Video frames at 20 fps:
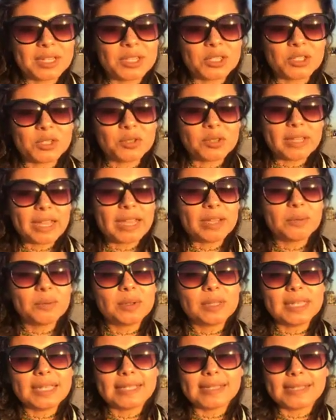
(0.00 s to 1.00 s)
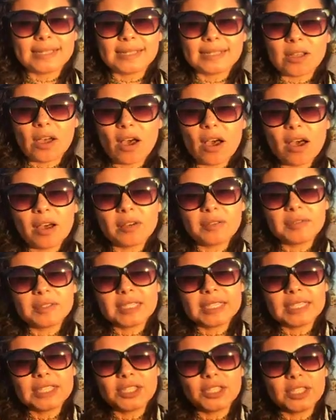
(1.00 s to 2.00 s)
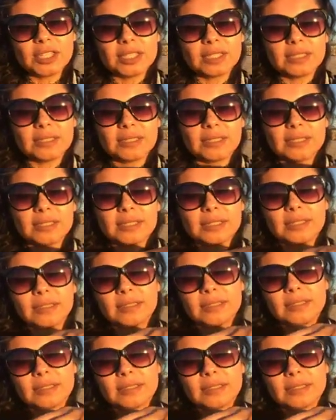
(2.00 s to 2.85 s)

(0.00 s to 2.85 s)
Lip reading: Do you like really soft touches?